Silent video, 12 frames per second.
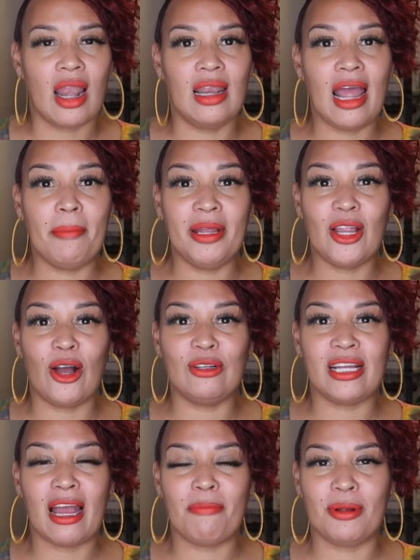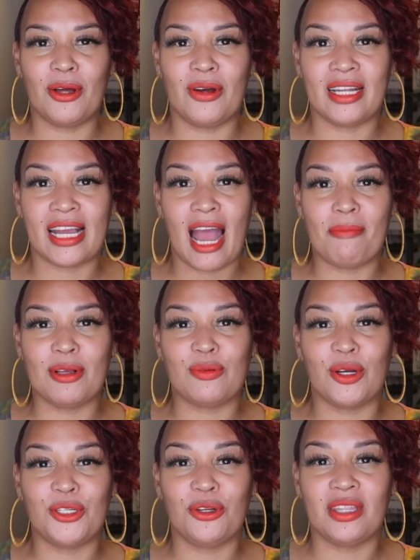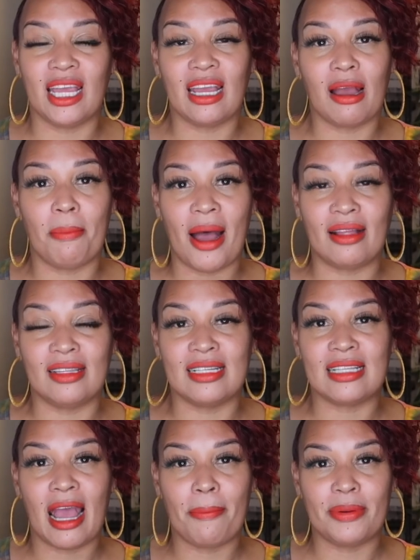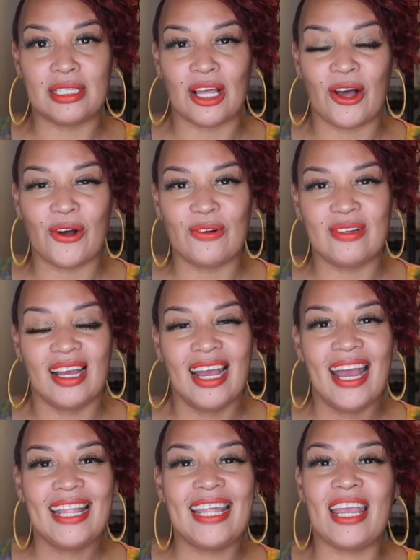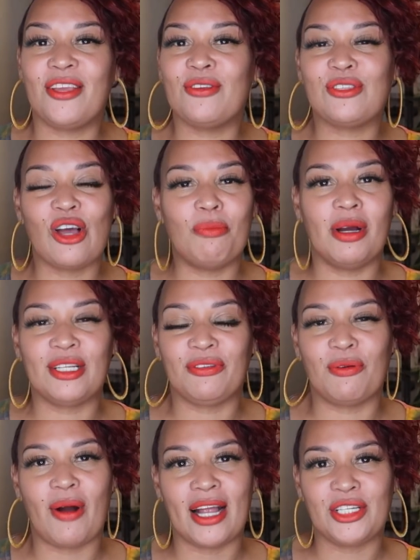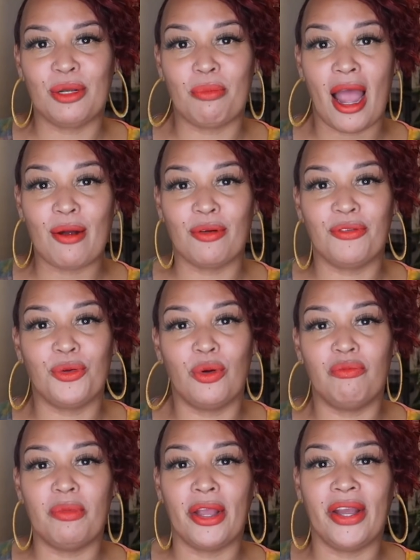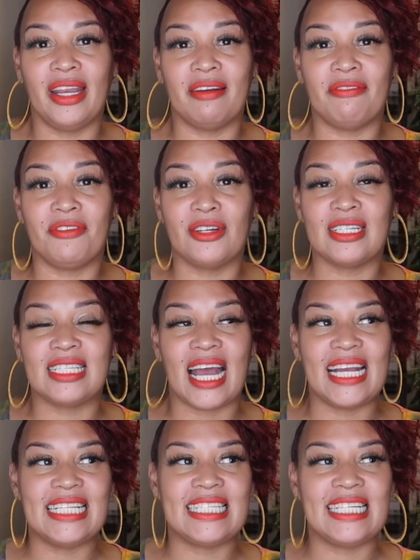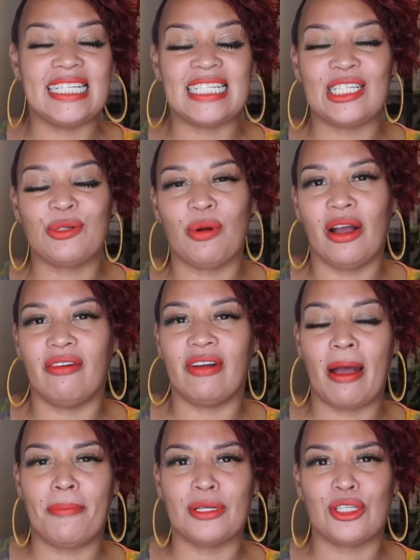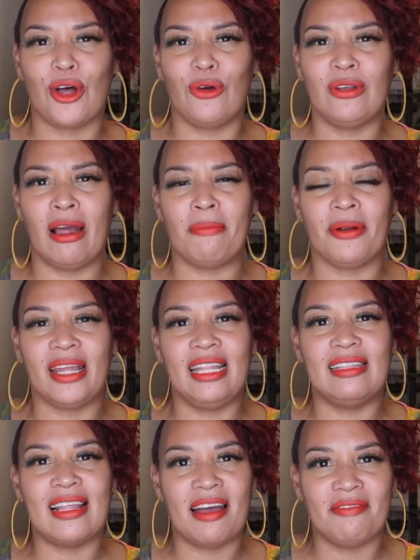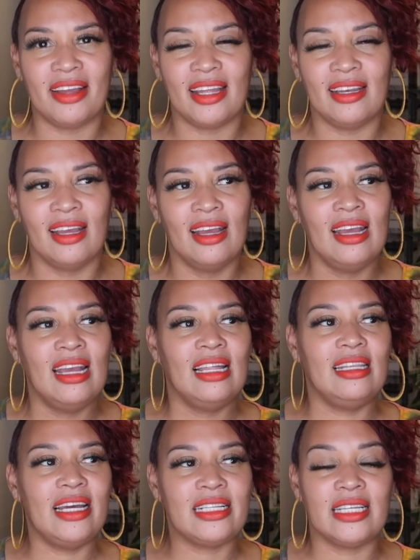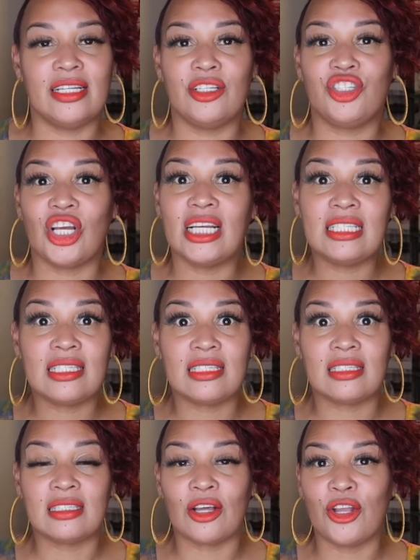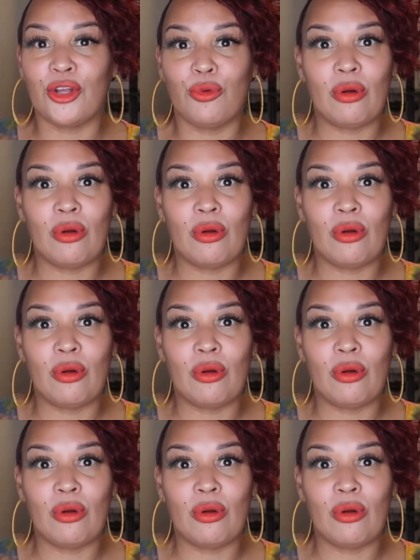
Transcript: Let me know down below in the comments what you think about this episode. Thank you so much for watching my review of Married at First Sight, season 12, episode number 11. Listen, just so you